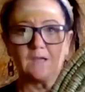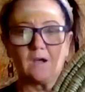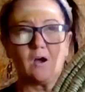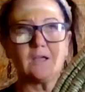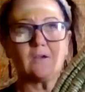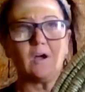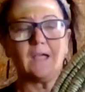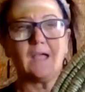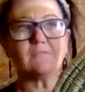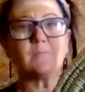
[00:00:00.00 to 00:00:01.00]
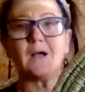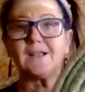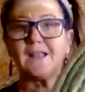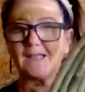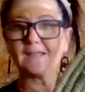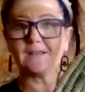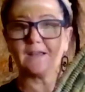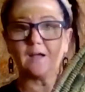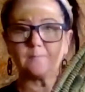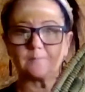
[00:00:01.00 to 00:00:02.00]
I, I have mine hanging
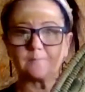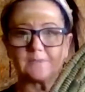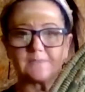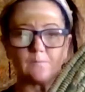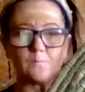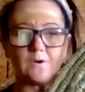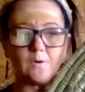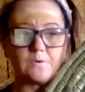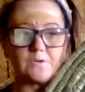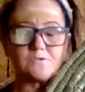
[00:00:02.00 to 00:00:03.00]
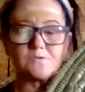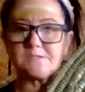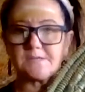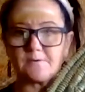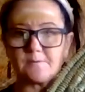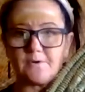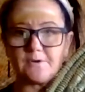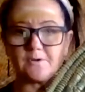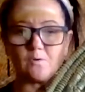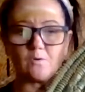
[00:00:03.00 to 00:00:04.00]
up, but then when I want to do
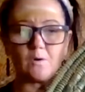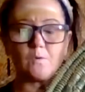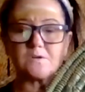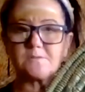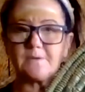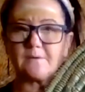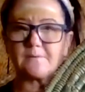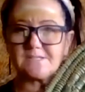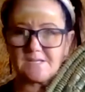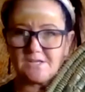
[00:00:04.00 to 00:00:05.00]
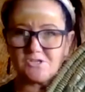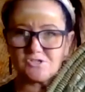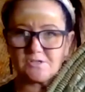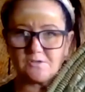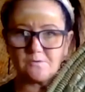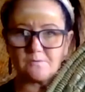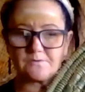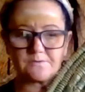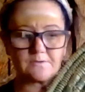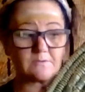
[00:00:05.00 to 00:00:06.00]
ceremony or I want to be able to teach the youth,
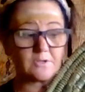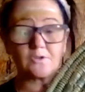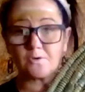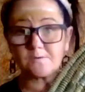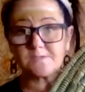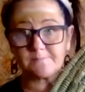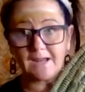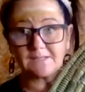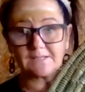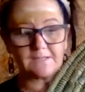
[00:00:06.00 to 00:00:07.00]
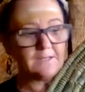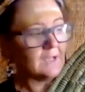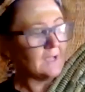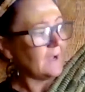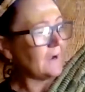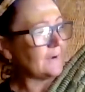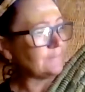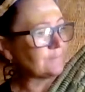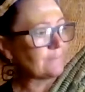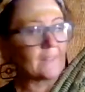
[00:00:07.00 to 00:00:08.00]
the, the girls mainly,
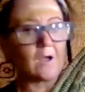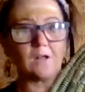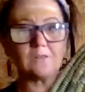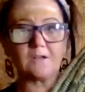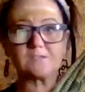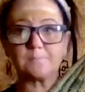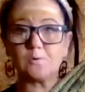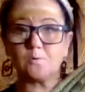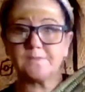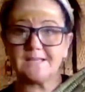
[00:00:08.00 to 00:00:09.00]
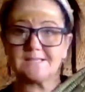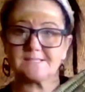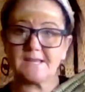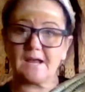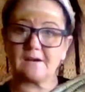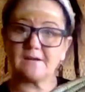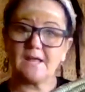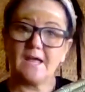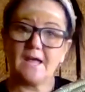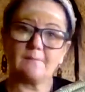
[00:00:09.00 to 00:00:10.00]
um, I like to pull these down
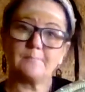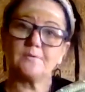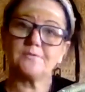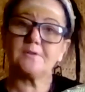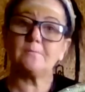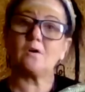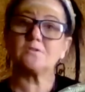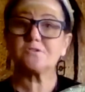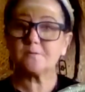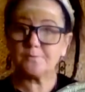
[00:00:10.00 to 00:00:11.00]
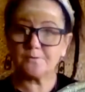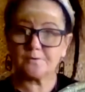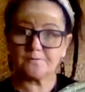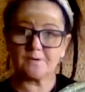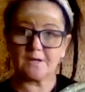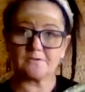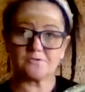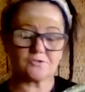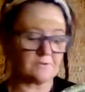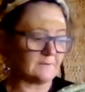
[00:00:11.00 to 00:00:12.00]
and put them onto the beautiful
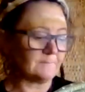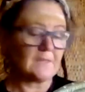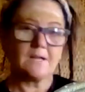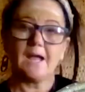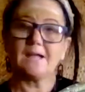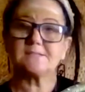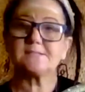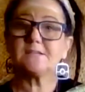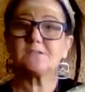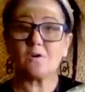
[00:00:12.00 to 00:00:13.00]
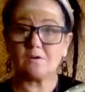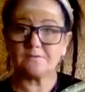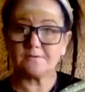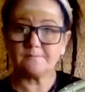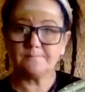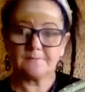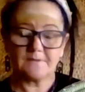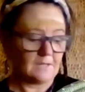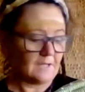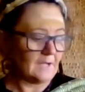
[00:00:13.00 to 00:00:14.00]
country and sit on them.
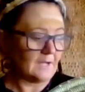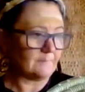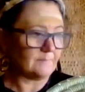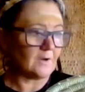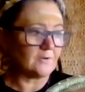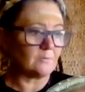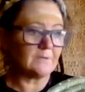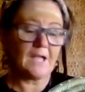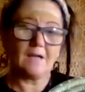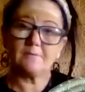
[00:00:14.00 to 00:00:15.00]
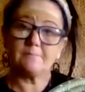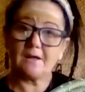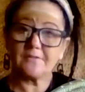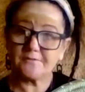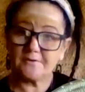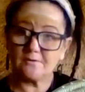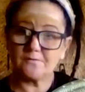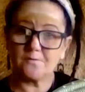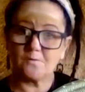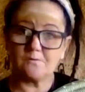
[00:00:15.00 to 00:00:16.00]
Um, I normally have about three or
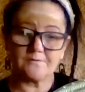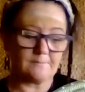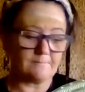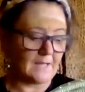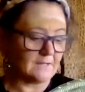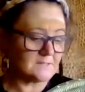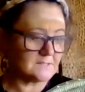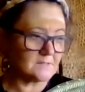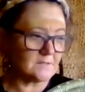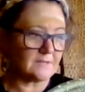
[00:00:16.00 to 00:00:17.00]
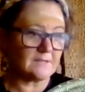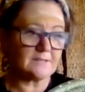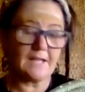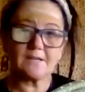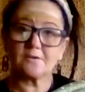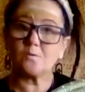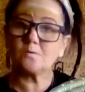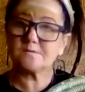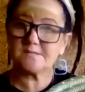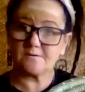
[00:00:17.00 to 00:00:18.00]
four of the mats, so then they can all
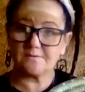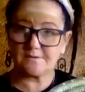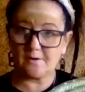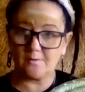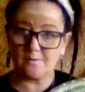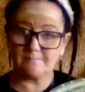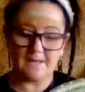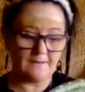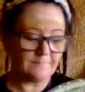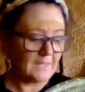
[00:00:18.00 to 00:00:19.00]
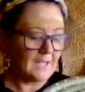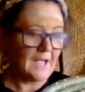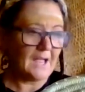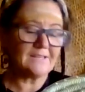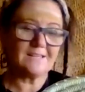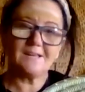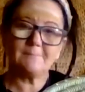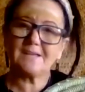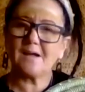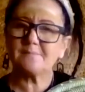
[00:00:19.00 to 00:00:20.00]
sit on their own mat and it
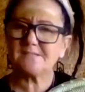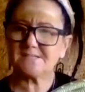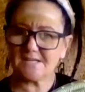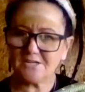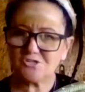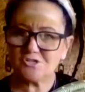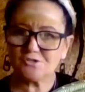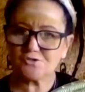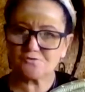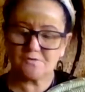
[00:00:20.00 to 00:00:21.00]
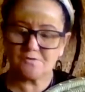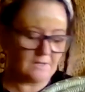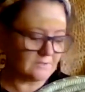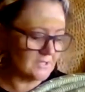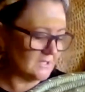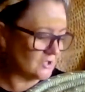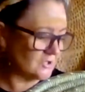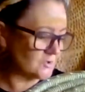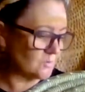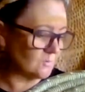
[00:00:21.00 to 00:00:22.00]
becomes a teaching teaching
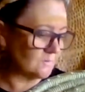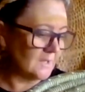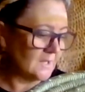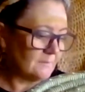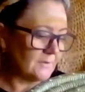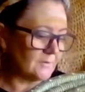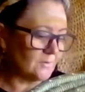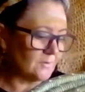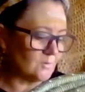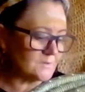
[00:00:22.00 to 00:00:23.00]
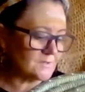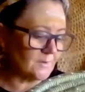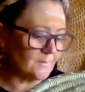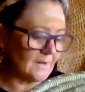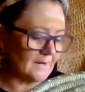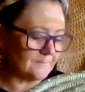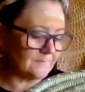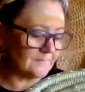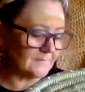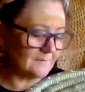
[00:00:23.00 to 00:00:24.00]
tool, but it also um,
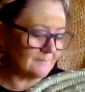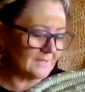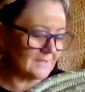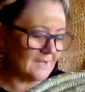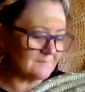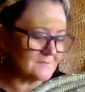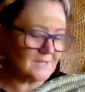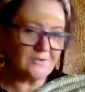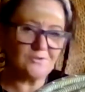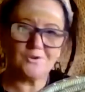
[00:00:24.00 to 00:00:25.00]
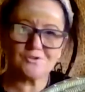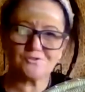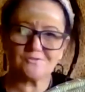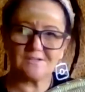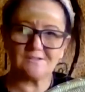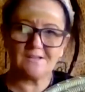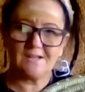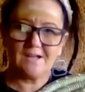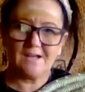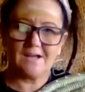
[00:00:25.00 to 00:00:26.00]
becomes a nurturing
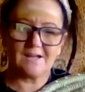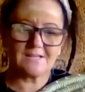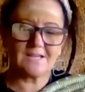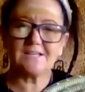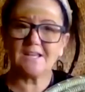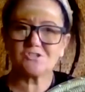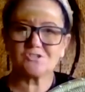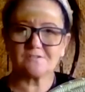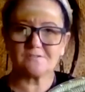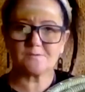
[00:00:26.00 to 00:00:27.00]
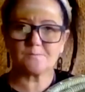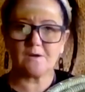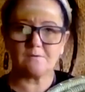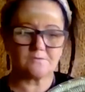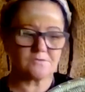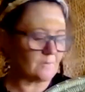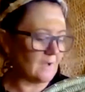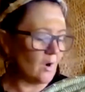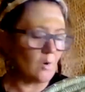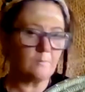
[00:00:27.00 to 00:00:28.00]
uh, connection as well to our
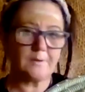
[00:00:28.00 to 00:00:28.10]
old